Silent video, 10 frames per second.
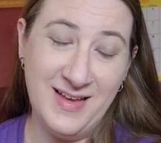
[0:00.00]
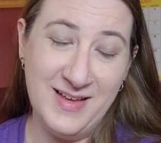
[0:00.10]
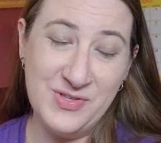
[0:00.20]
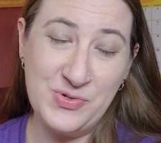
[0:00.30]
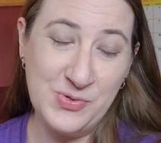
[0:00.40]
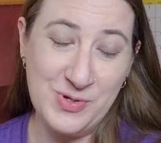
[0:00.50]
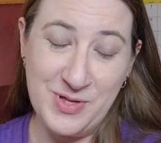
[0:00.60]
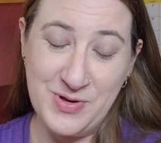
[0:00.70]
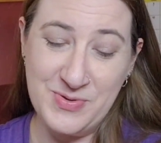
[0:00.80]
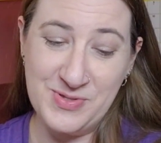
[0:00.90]
school
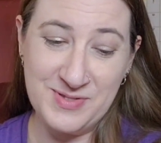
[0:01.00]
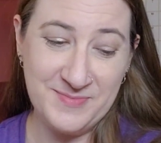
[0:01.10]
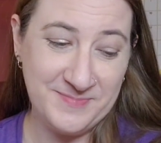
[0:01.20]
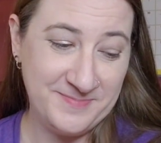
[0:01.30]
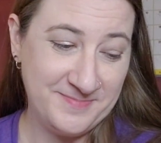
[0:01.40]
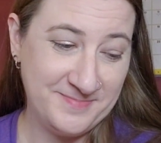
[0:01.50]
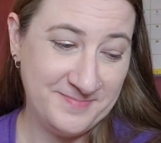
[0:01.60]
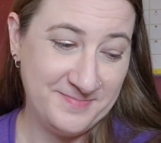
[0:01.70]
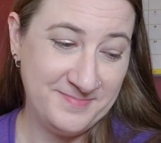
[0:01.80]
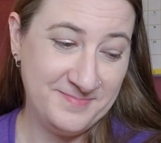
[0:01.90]
clothes.
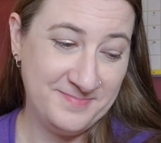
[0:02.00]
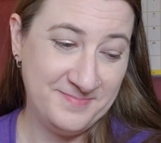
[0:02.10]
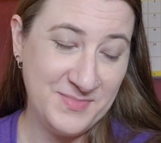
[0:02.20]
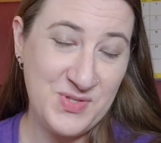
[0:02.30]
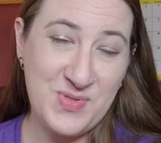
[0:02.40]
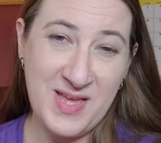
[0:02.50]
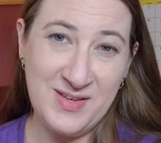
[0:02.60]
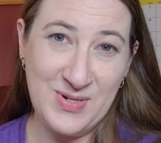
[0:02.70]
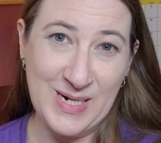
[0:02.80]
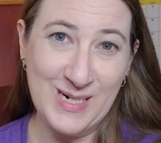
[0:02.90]
Thank
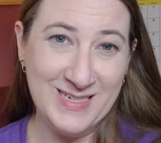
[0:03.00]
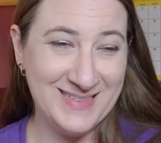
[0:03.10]
you, dear.